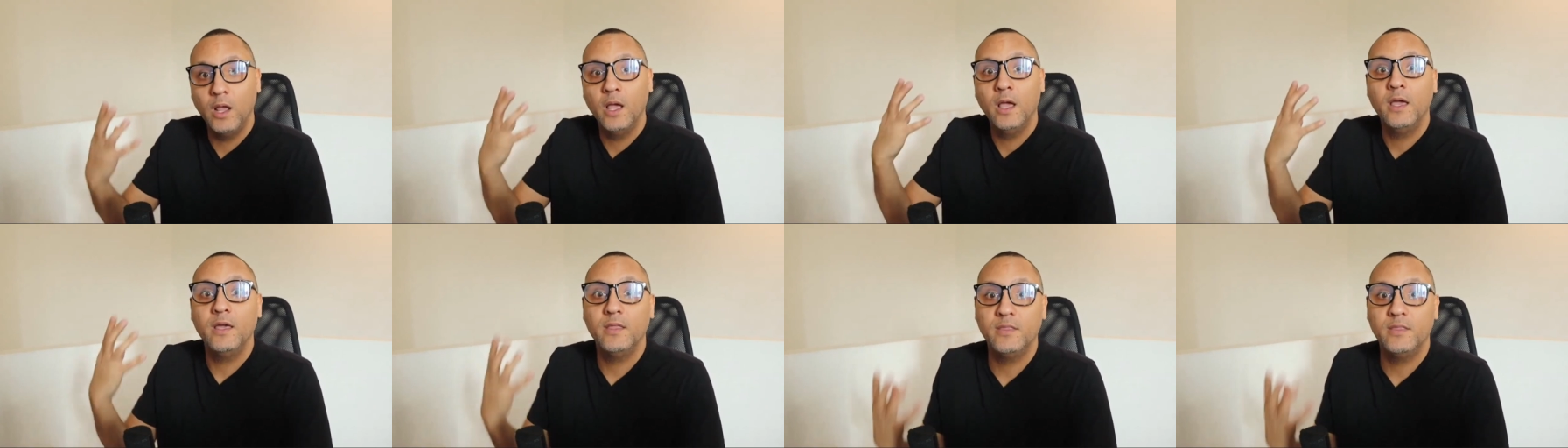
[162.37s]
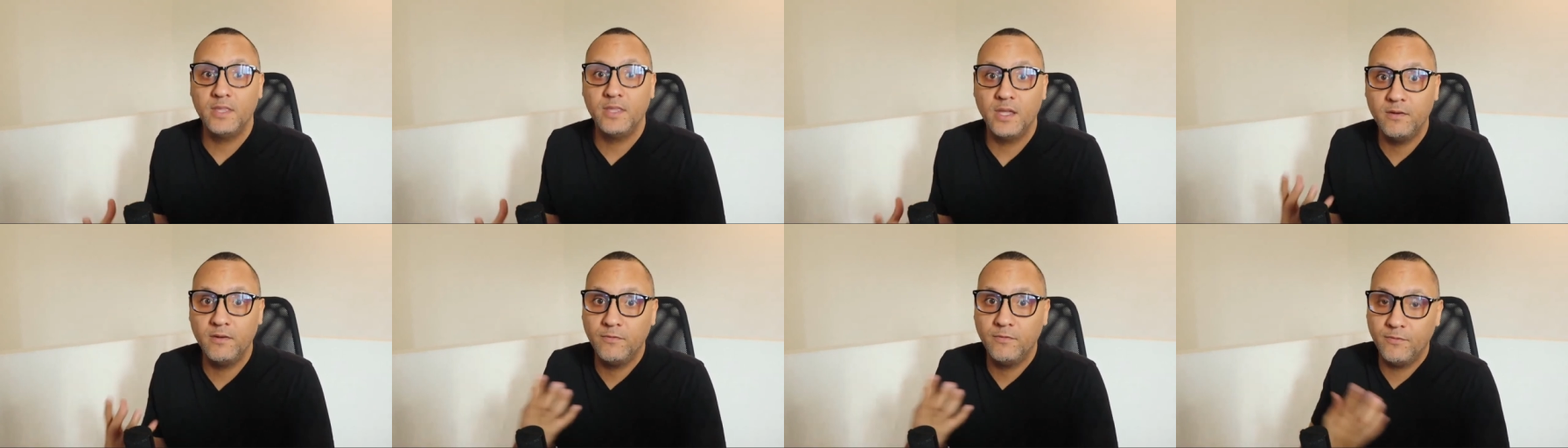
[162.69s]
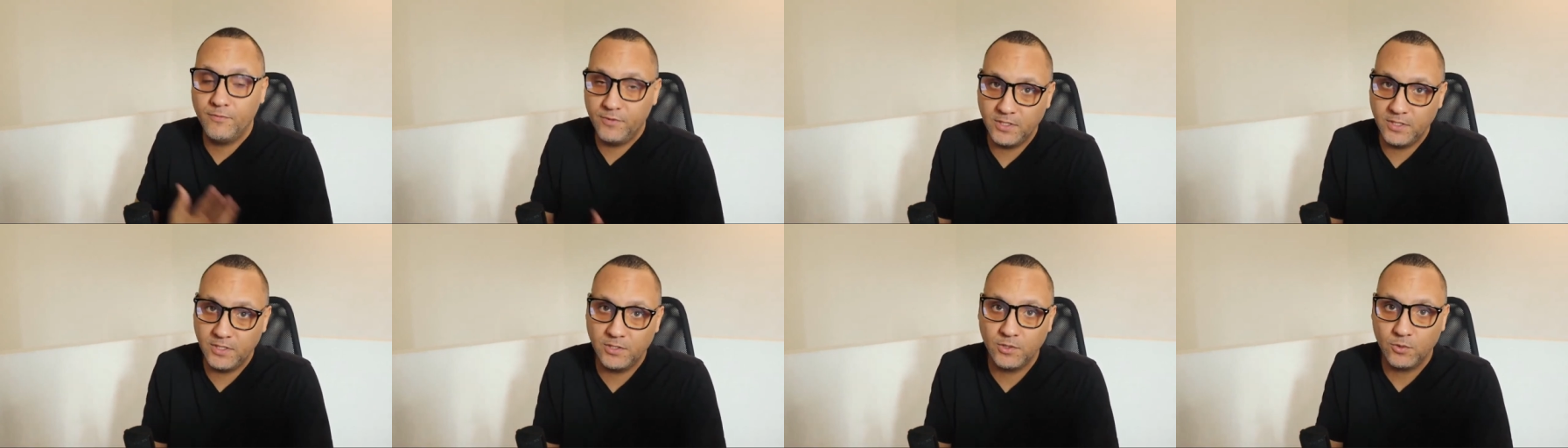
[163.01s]
than
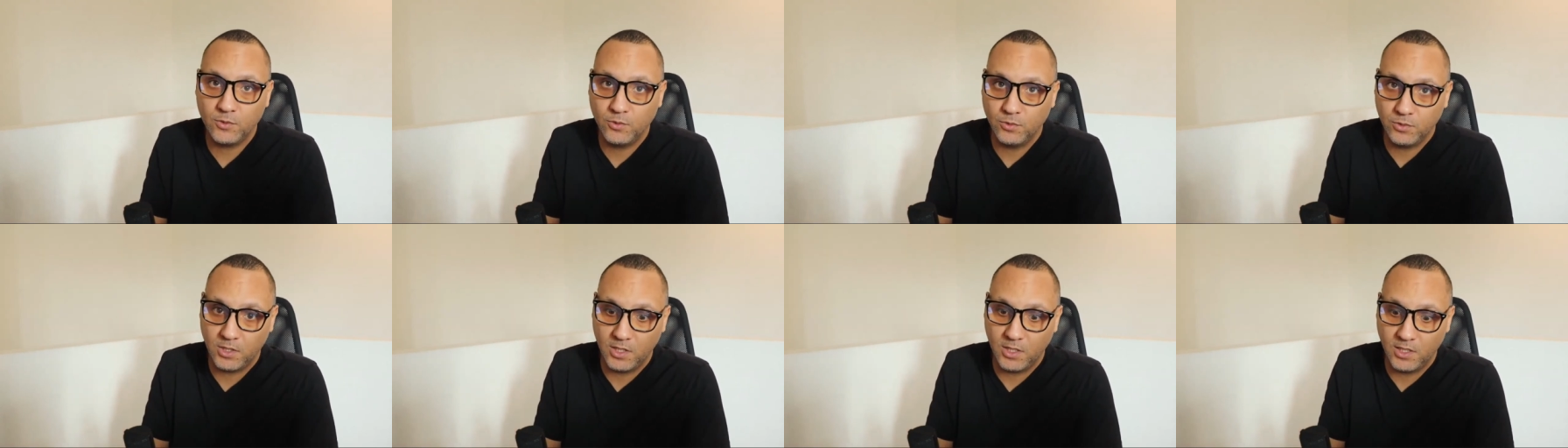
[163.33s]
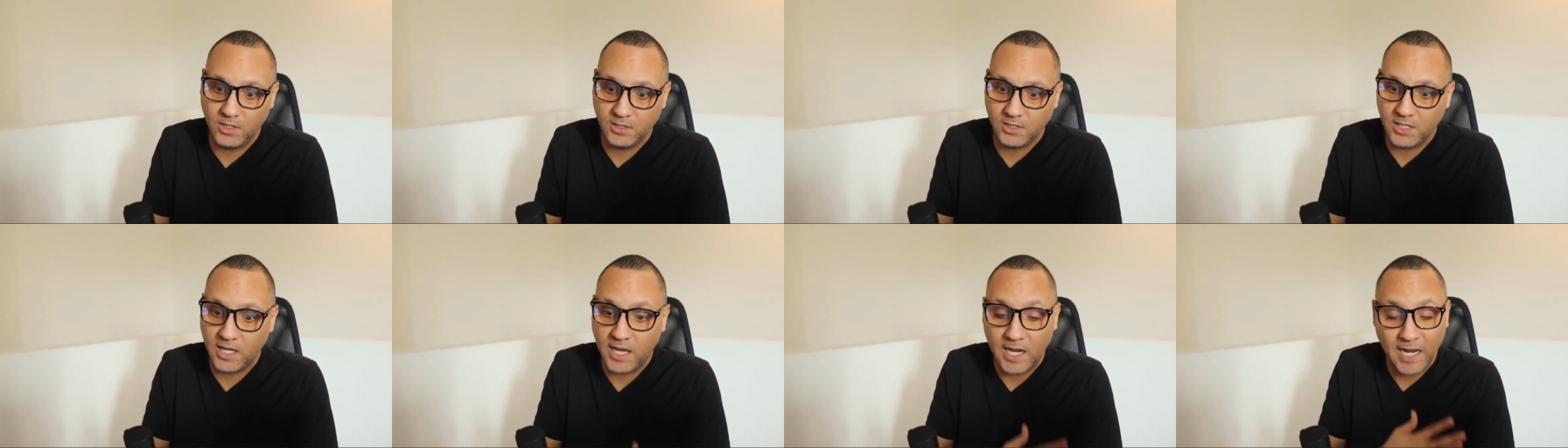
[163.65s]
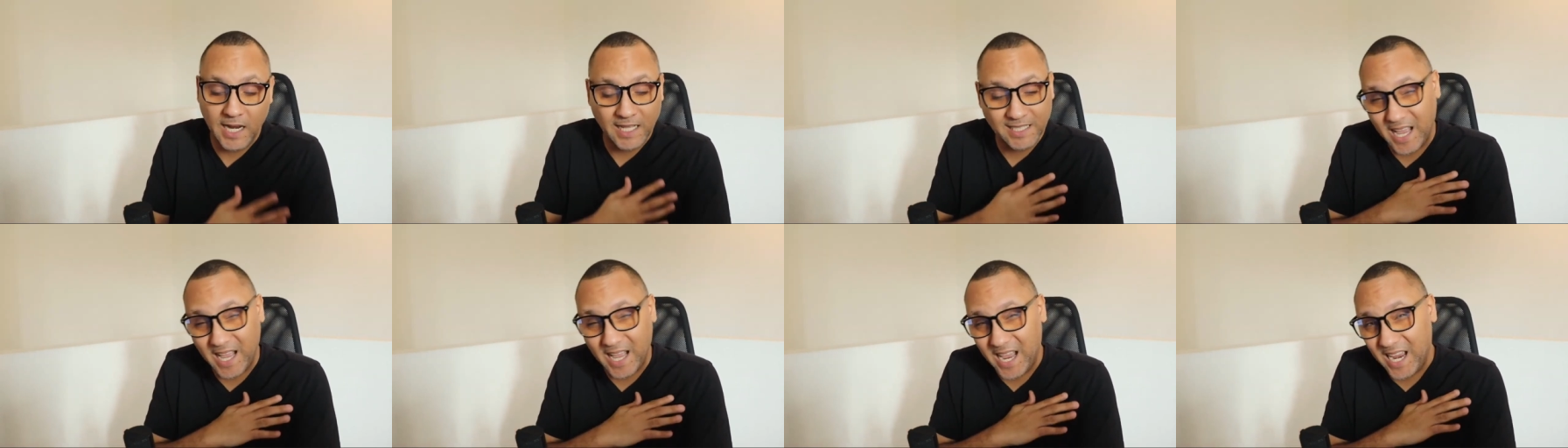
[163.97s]
physical things. And I,
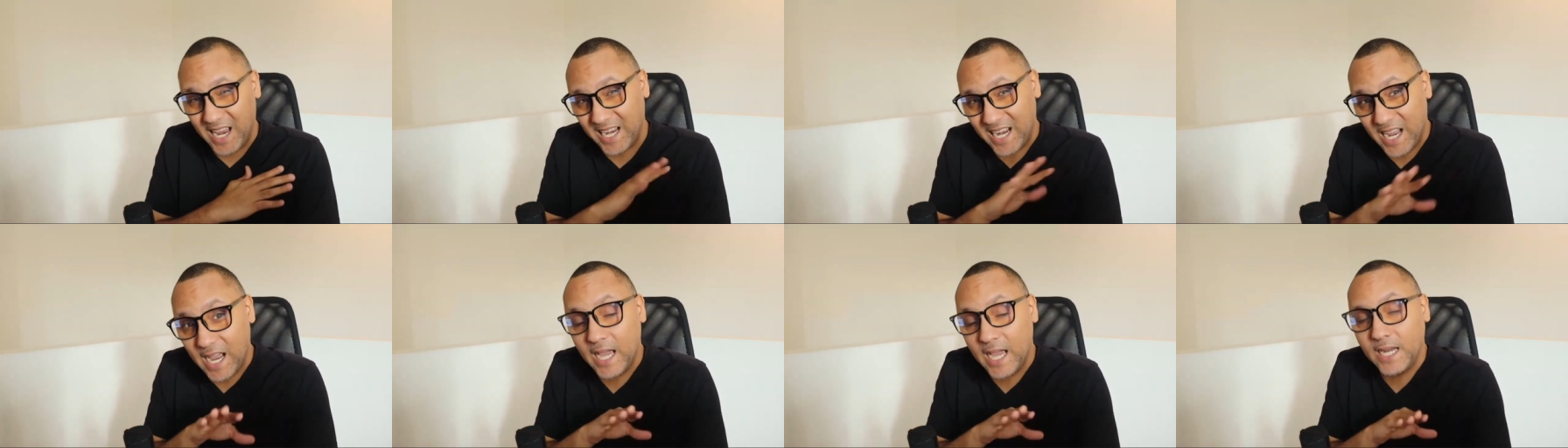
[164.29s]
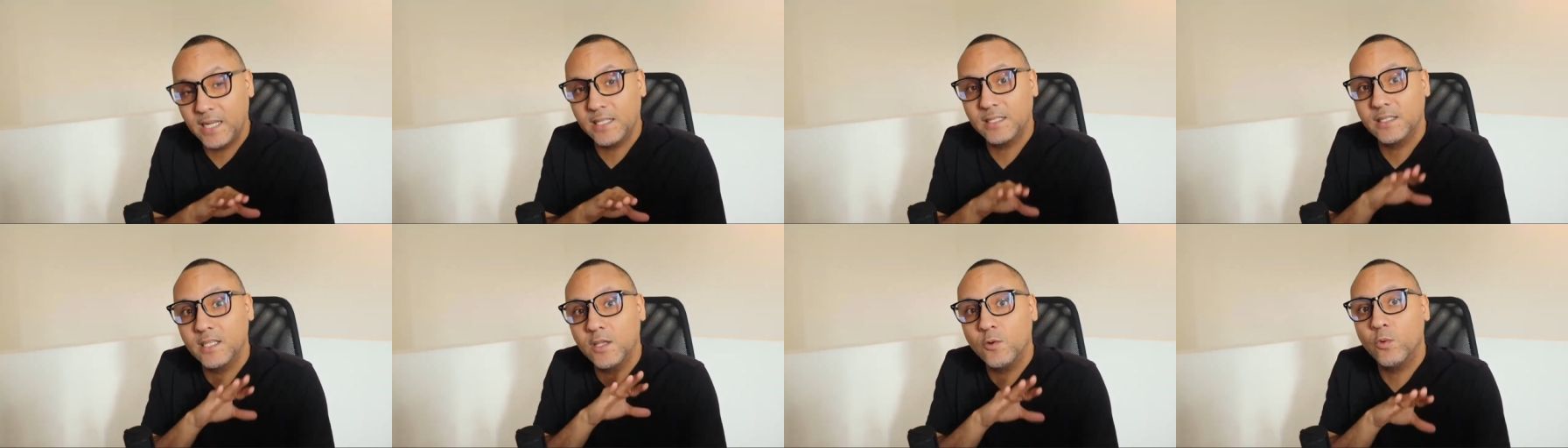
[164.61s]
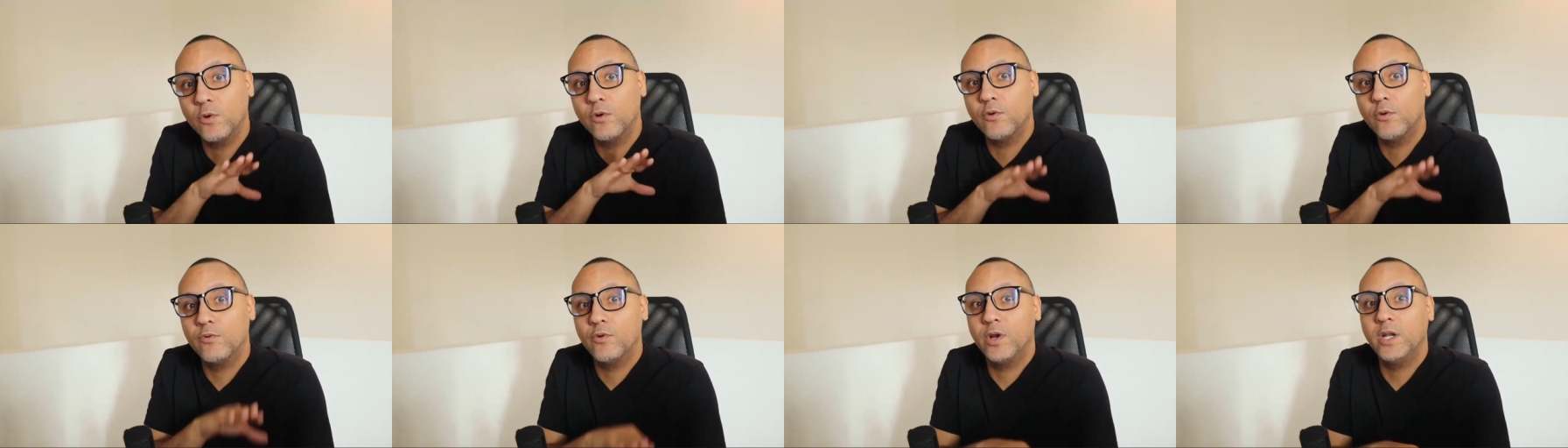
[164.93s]
I kind of think
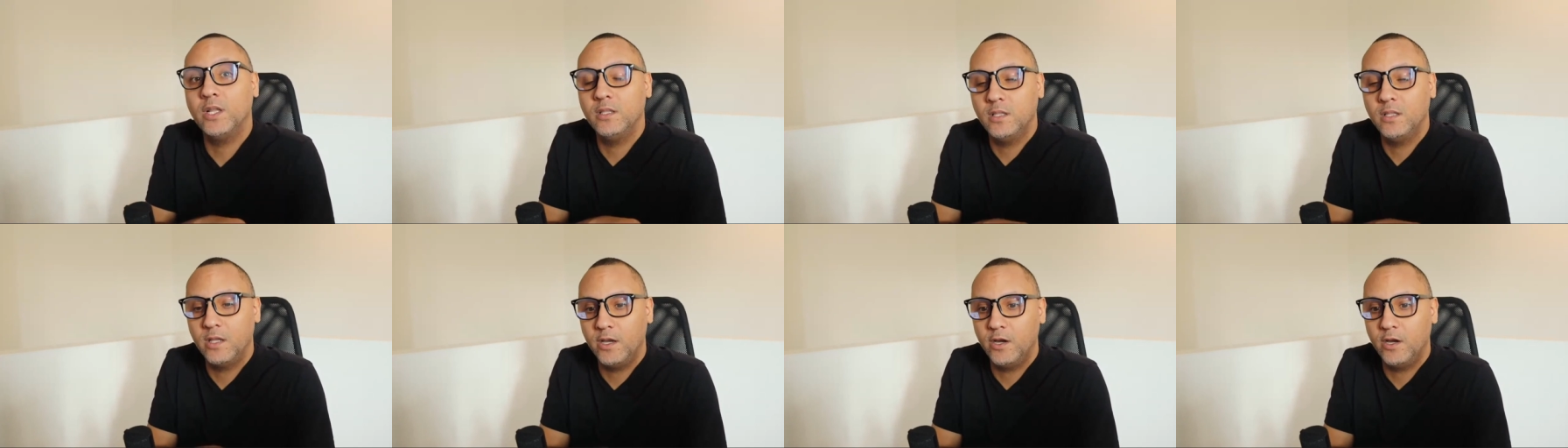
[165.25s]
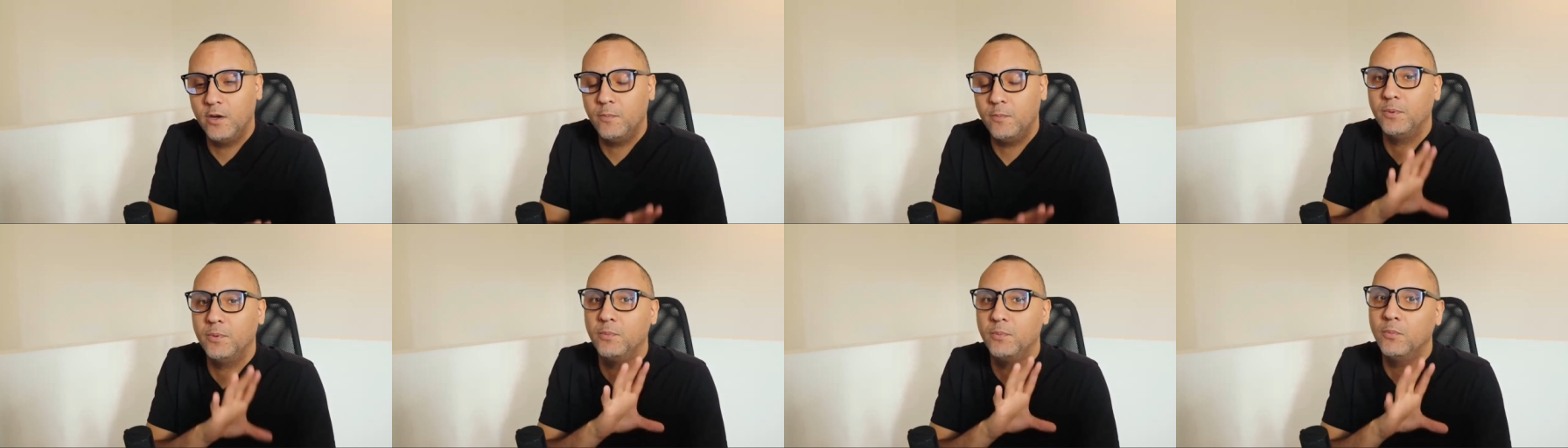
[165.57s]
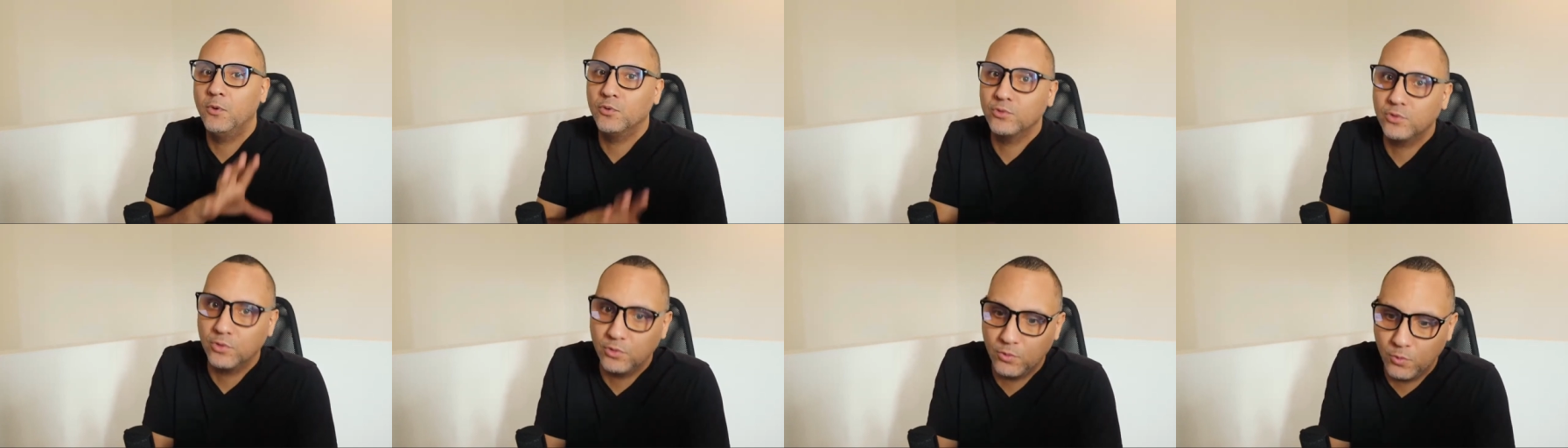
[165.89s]
we're already there, but
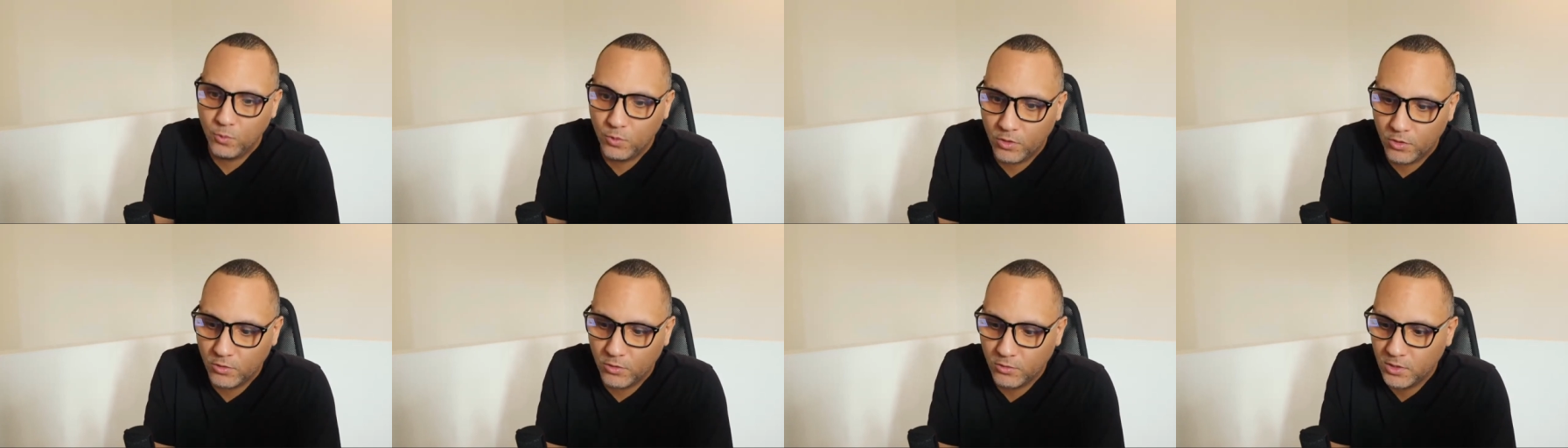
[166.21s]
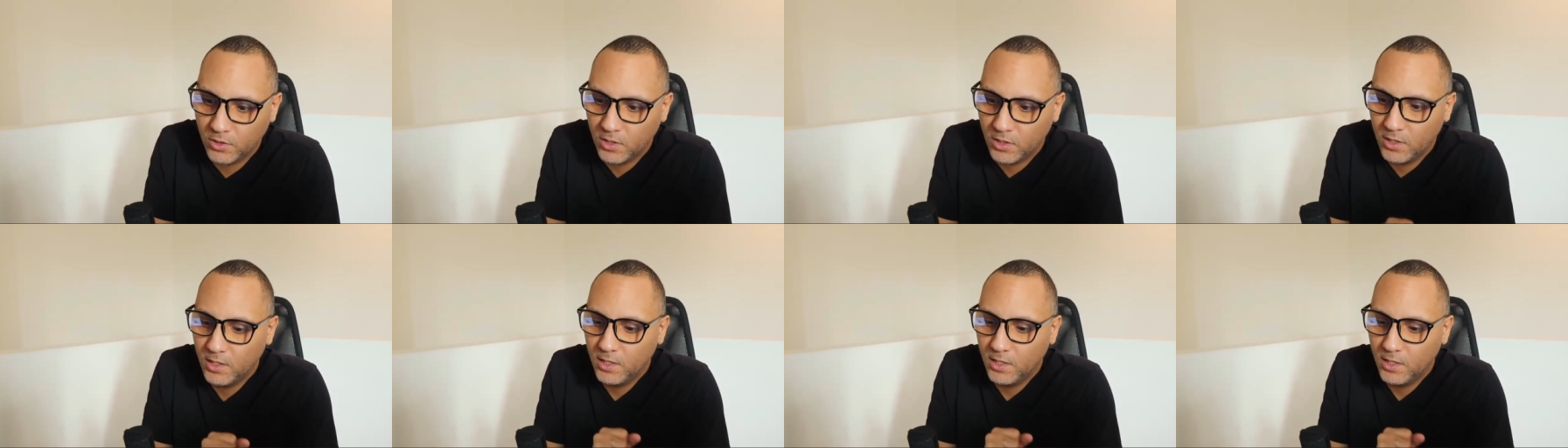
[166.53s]
most of the world